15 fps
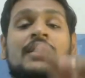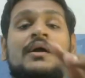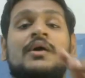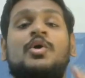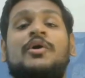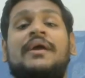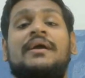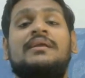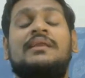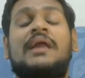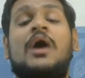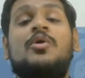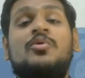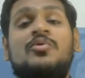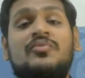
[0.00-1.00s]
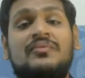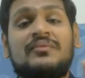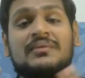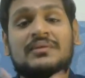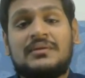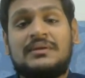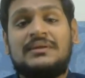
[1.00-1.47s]
okay now
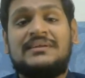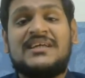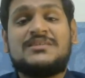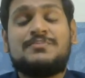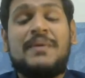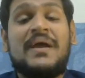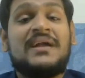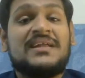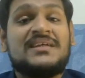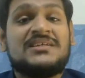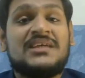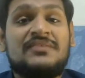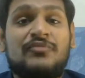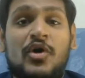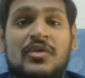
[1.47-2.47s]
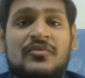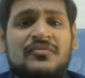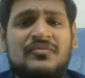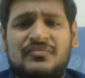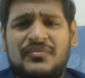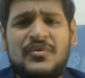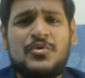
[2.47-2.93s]
just pay attention for
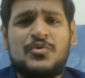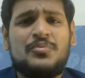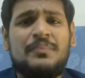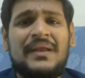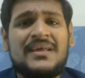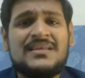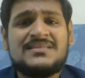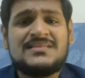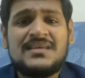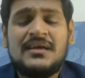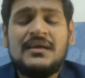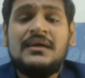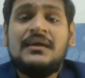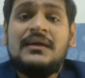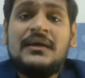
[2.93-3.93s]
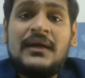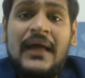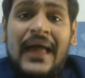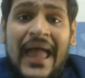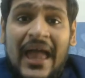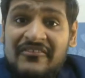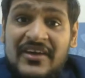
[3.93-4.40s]
few minutes
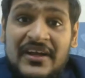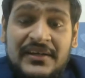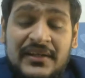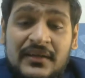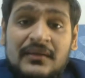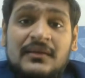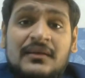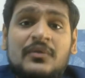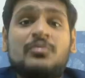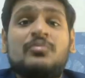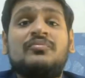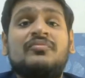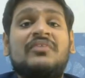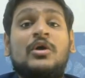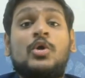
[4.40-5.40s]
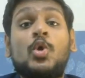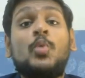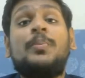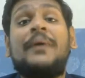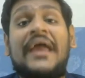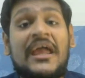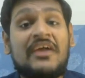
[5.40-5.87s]
aviator
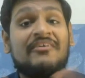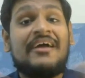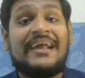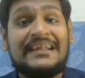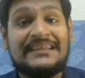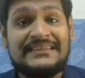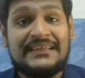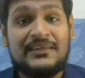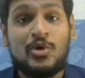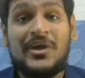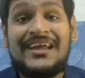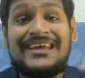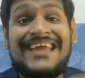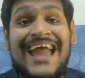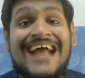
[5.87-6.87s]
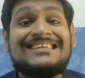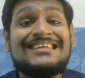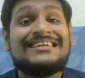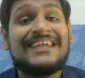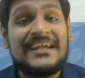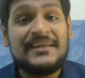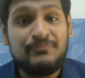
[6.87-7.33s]
group a vacancy okay
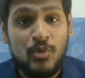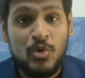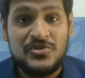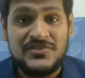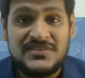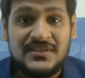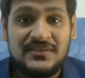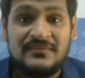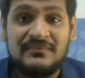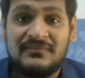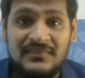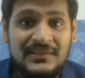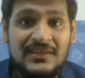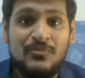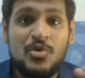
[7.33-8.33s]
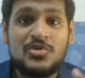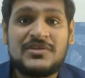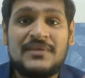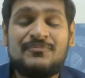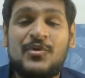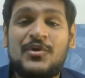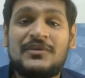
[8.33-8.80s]
gazetted post the most
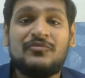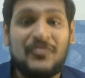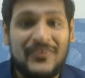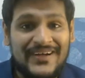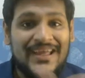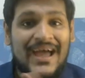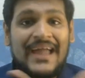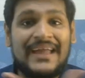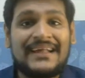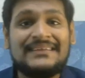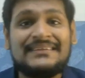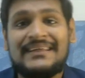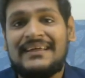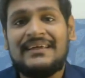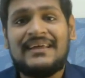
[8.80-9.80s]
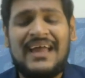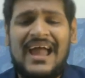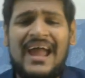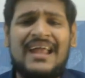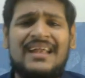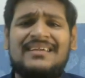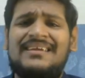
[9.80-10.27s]
important word i can say
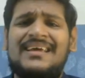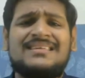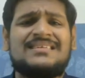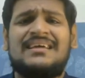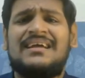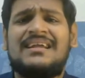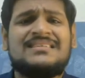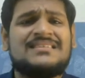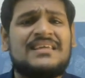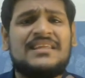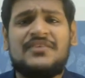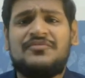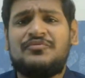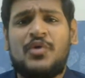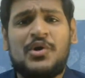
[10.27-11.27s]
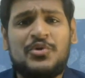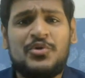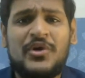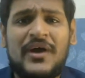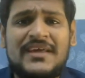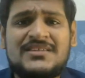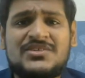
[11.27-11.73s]
and yes it is enough for you
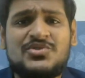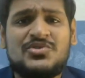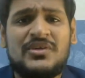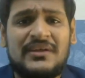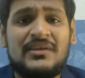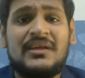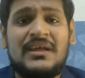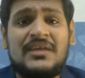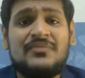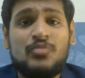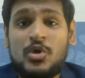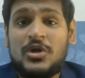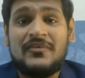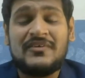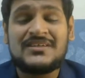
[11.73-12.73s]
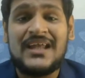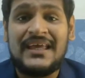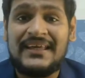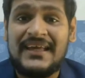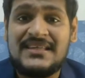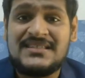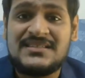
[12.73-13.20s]
guys to, enough motivation i
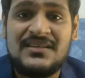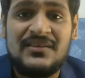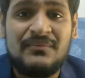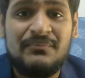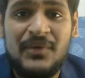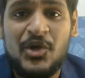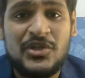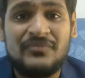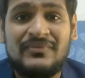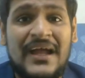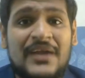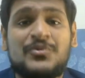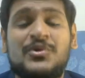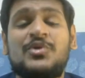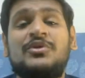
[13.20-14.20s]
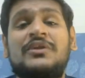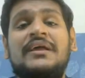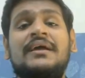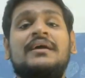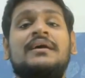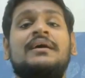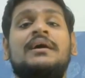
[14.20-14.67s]
guess because of that word
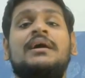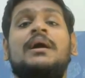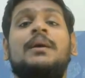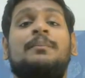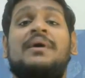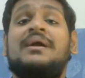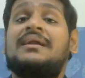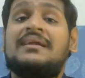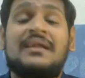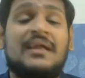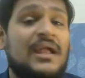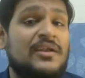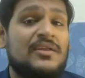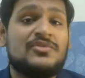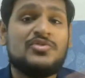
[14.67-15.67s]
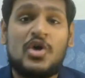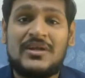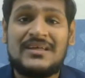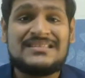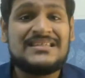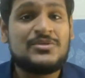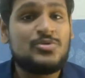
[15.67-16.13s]
only but it is not
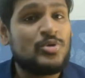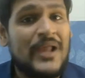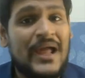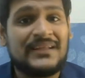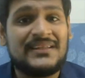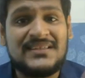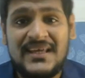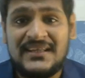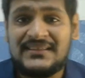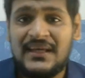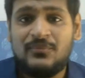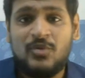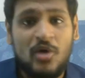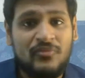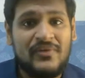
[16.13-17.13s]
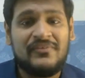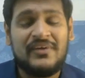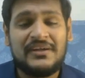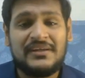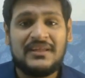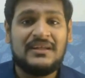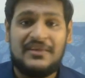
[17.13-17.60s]
easy to crack this exam of
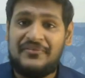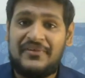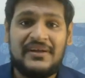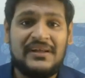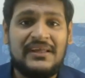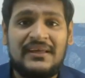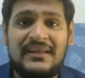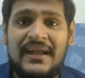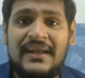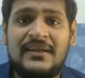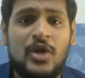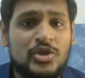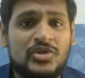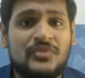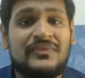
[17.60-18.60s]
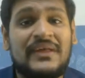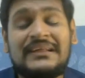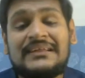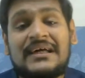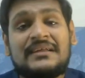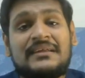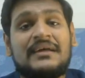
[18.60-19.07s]
aviator definitely right lots of
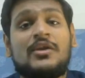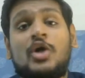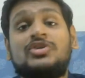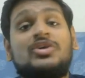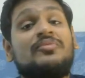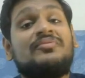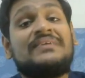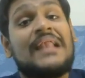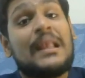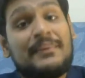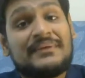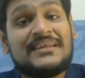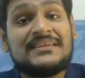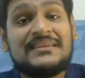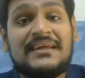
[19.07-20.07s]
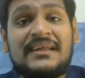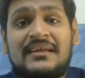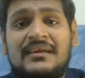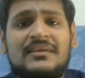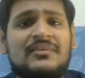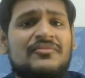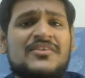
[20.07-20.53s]
things are there lots of syllabus is there
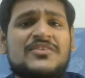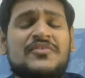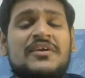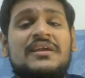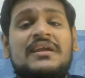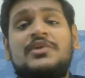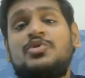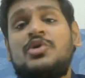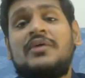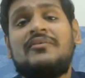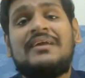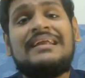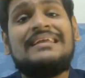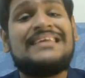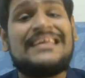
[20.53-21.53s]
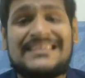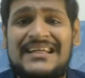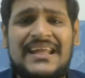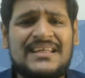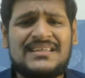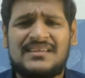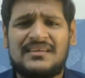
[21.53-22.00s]
which we need to cover in 60
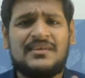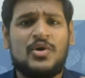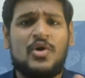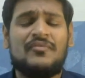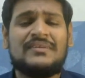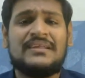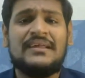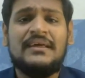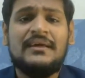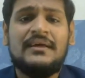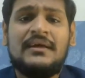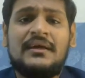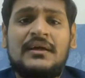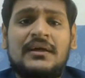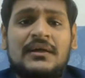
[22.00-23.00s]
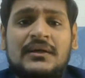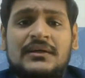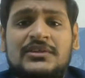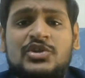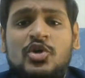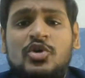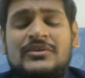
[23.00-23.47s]
days obviously
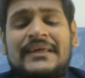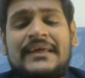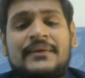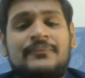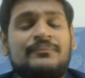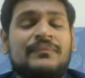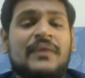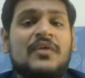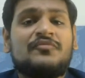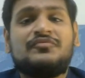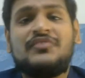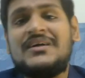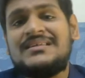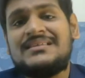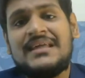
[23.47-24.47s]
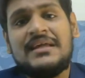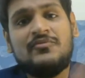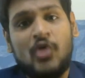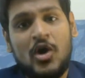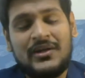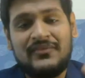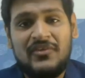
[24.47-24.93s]
so see first thing
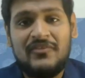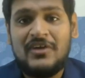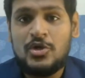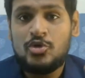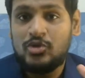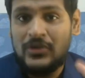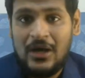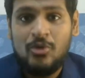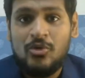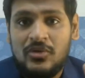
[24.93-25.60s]
what we will do now